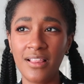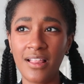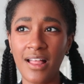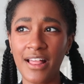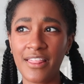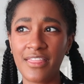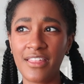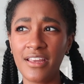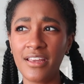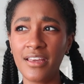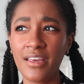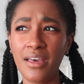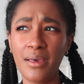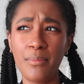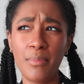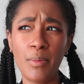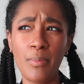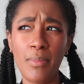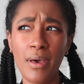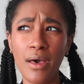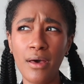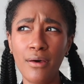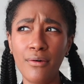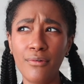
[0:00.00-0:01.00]
I think I'm
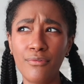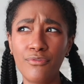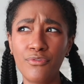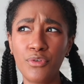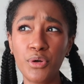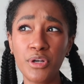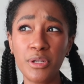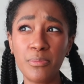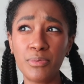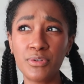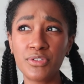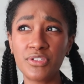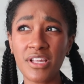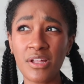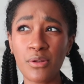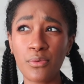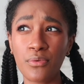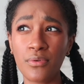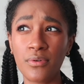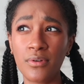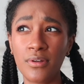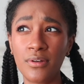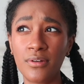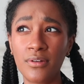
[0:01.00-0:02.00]
about 40%
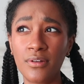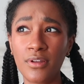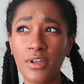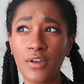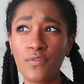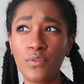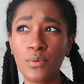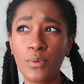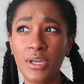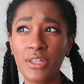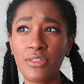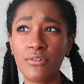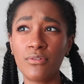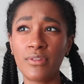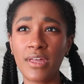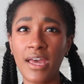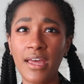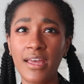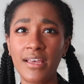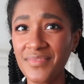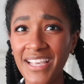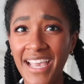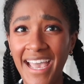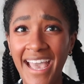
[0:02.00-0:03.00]
of the way through
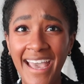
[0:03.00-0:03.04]
that.